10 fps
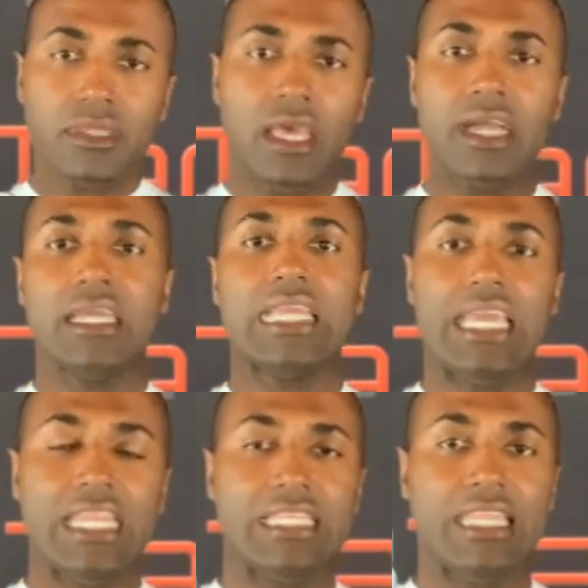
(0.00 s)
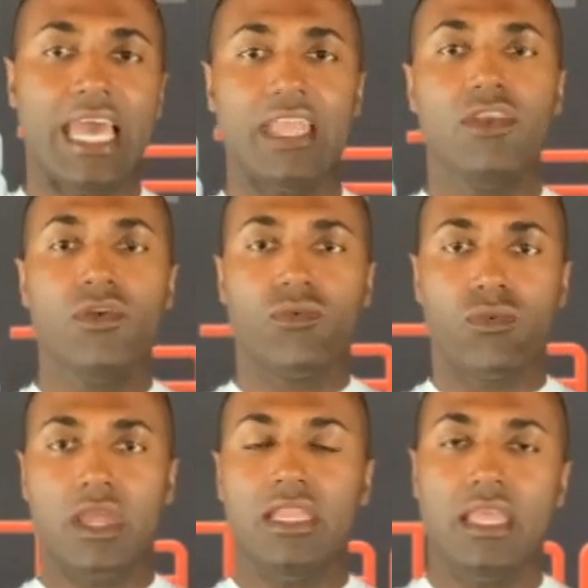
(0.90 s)
I'm gonna get into that
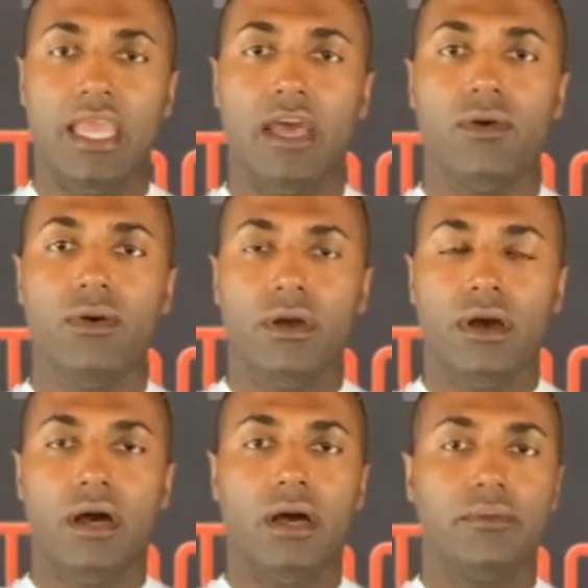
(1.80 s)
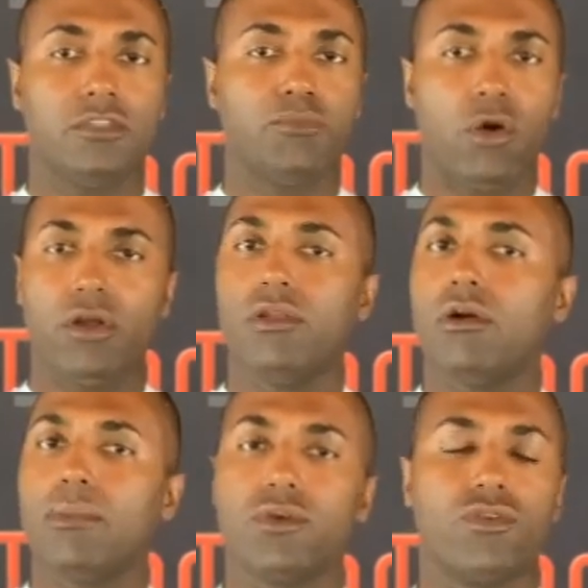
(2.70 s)
right now. Uh, Spartan
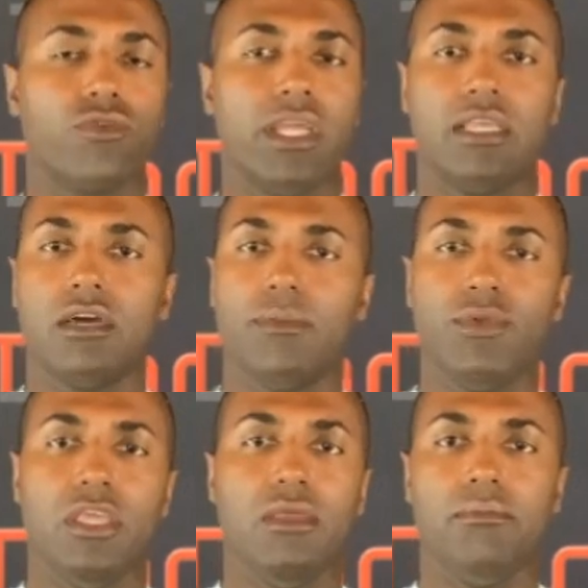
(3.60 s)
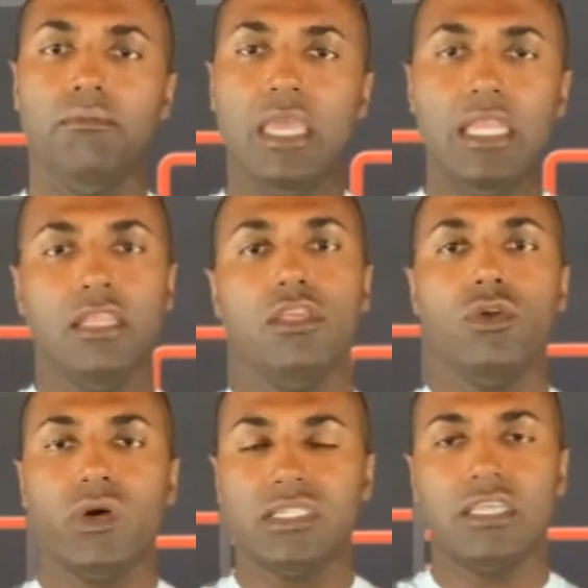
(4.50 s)
Armor, great company, made in the
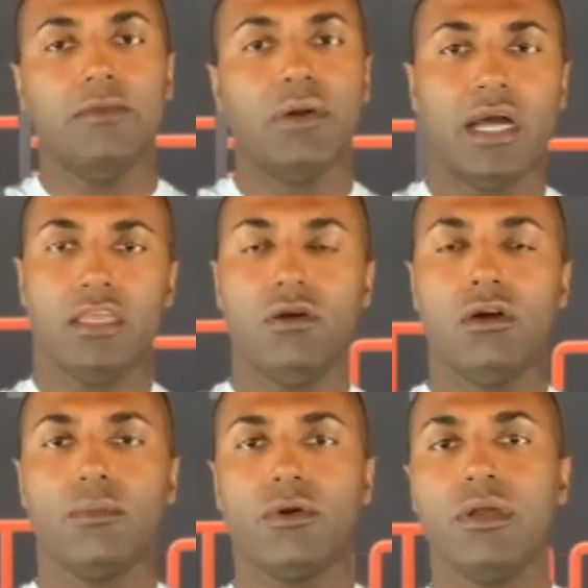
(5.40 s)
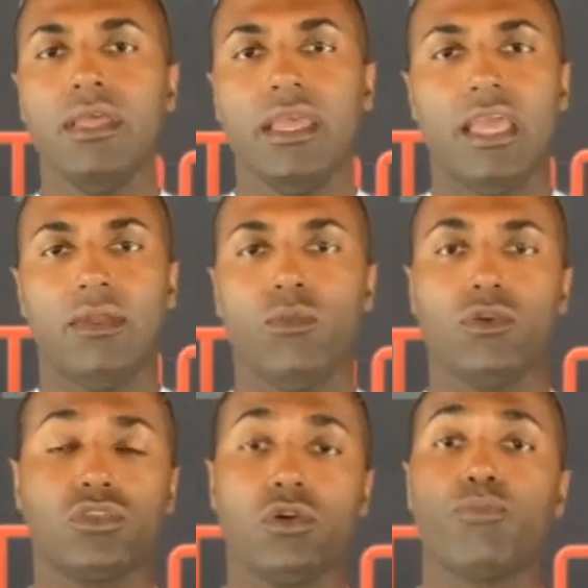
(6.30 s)
USA body armor, and
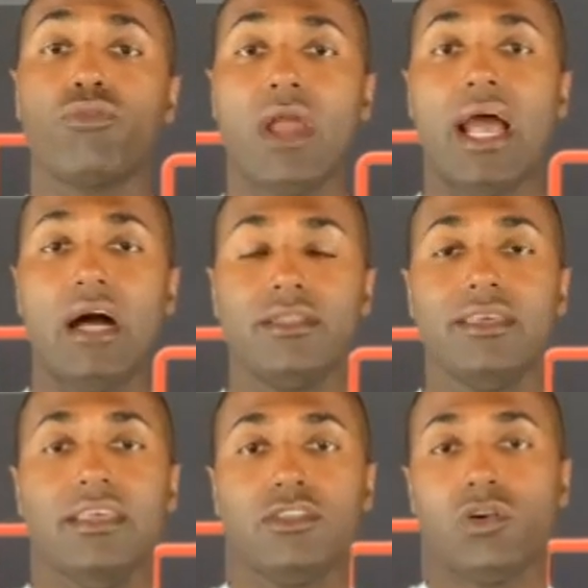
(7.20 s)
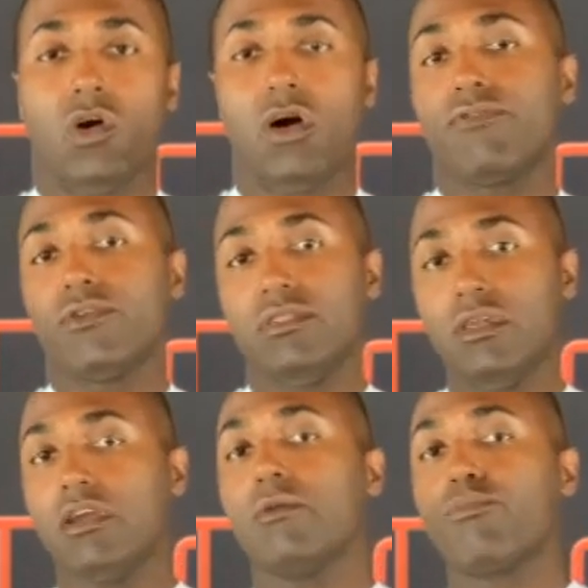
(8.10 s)
we're so proud to offer
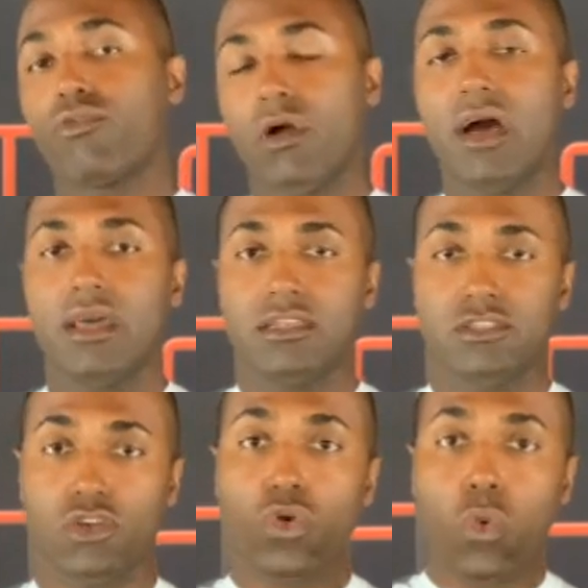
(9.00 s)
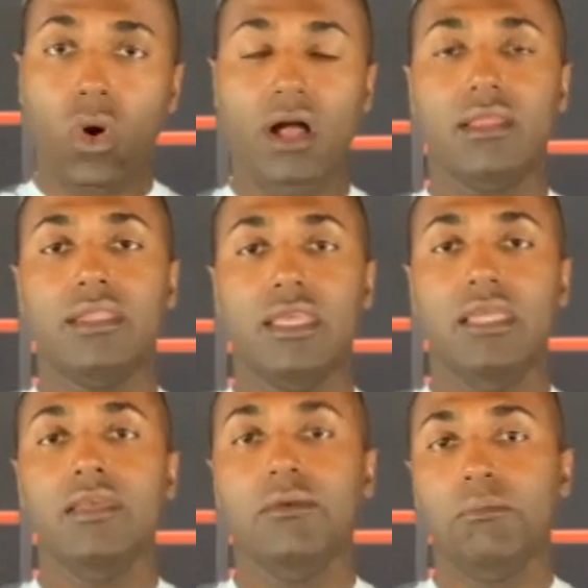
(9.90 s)
their products, their
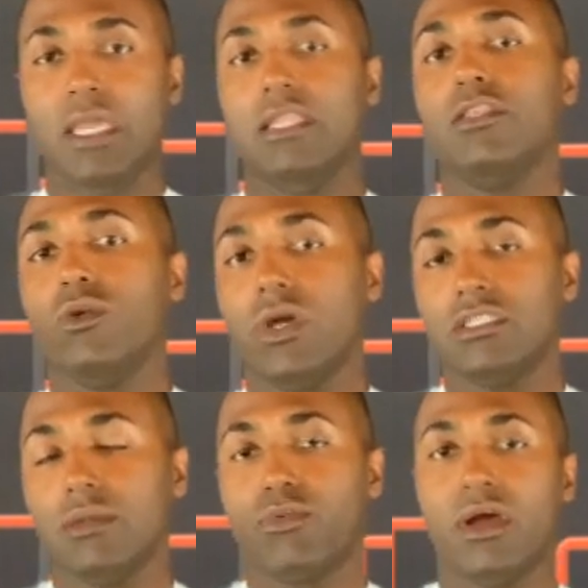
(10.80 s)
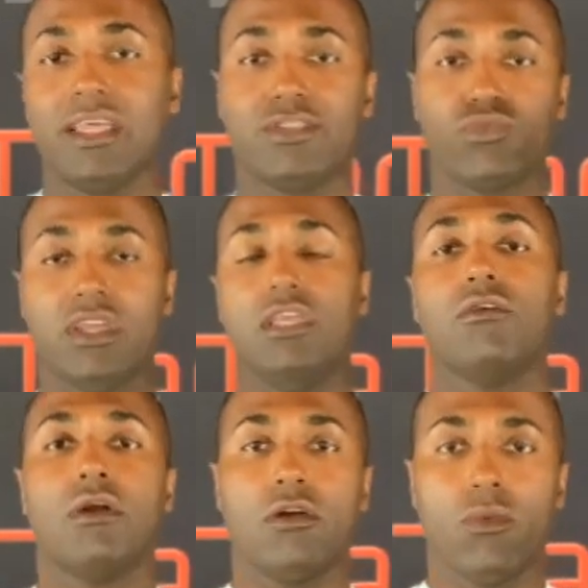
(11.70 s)
quality made in the USA products right
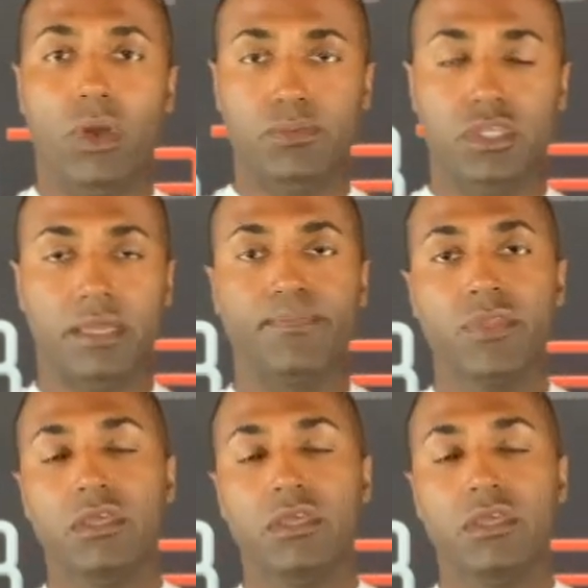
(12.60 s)
here on our website.